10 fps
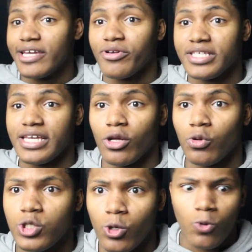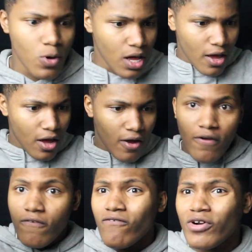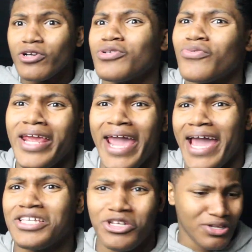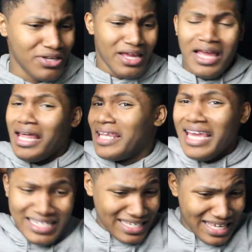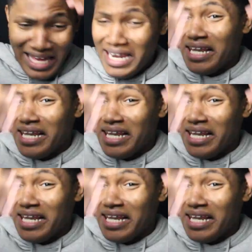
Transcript: Tarantino 2. First reaction. Let's get